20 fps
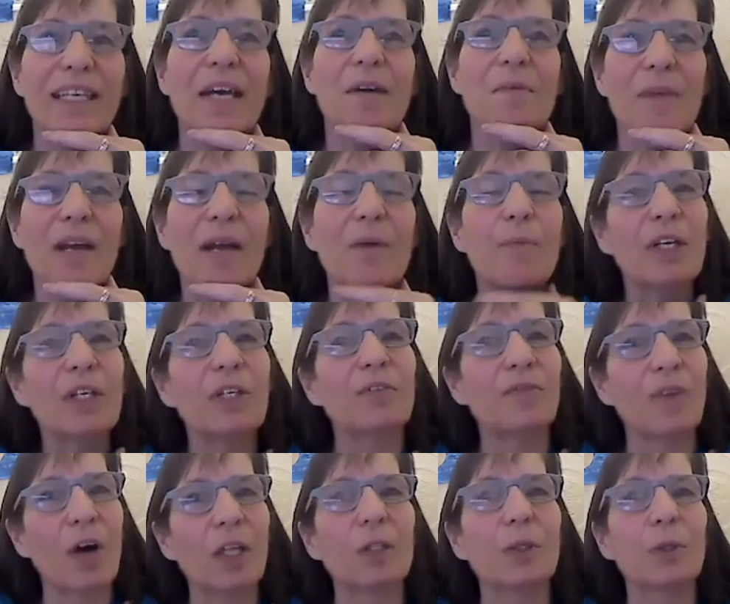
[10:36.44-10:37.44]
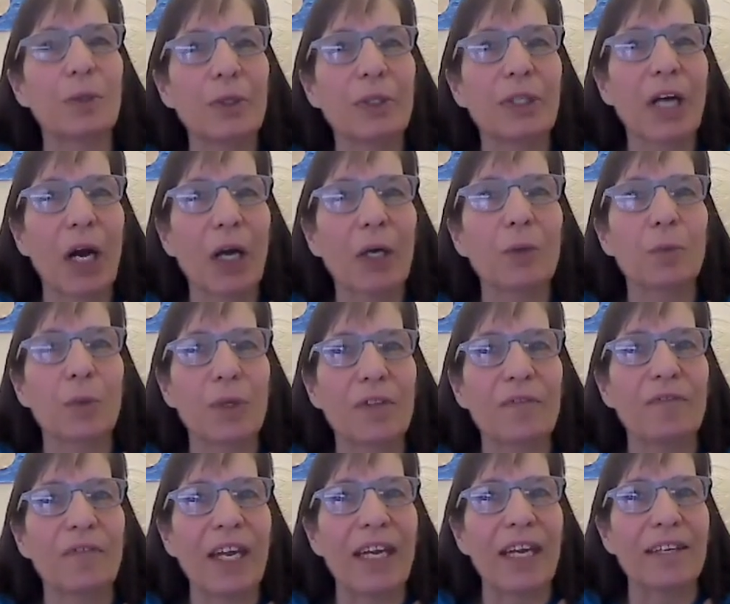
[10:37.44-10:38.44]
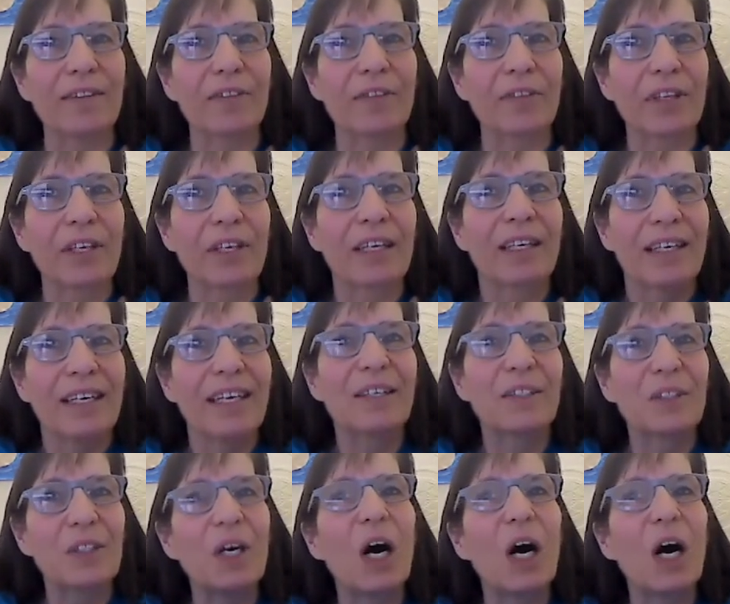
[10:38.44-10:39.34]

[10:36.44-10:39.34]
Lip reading: Yep. And when you follow your heart with faith, it'll